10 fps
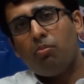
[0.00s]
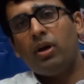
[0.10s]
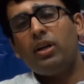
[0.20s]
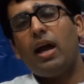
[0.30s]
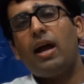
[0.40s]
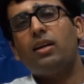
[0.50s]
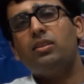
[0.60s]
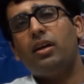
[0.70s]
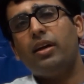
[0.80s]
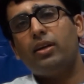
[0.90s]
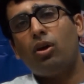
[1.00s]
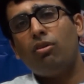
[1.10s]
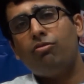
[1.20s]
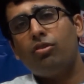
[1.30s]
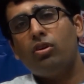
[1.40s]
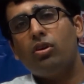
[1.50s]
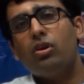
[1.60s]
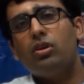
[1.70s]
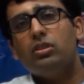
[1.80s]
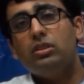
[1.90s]
but at the rate of
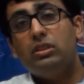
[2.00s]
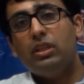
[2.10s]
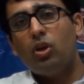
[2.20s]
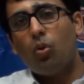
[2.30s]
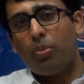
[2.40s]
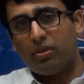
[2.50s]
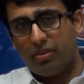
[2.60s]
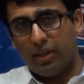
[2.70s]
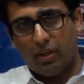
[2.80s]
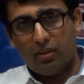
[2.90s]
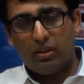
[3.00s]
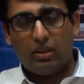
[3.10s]
0%,